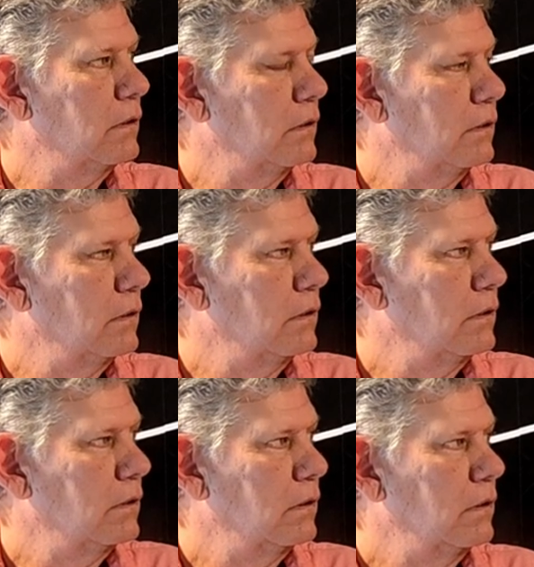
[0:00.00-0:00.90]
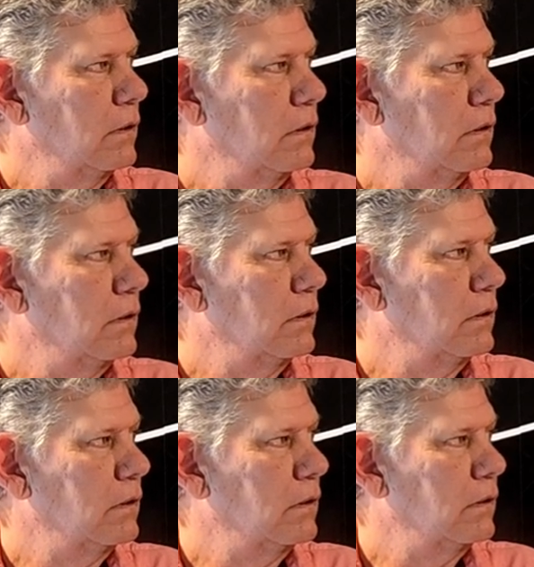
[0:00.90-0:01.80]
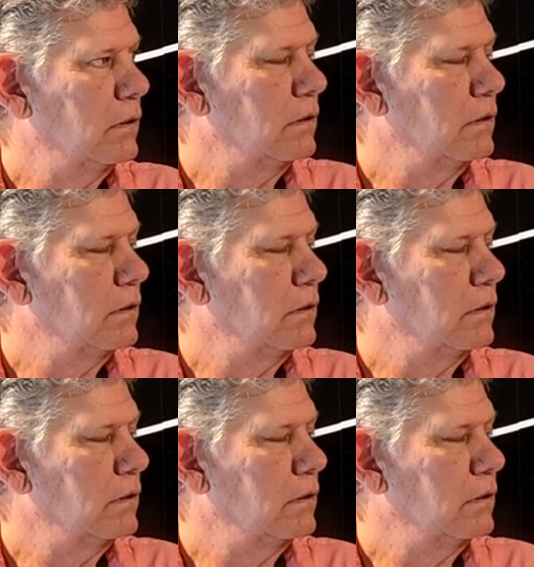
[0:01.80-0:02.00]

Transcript: (silent)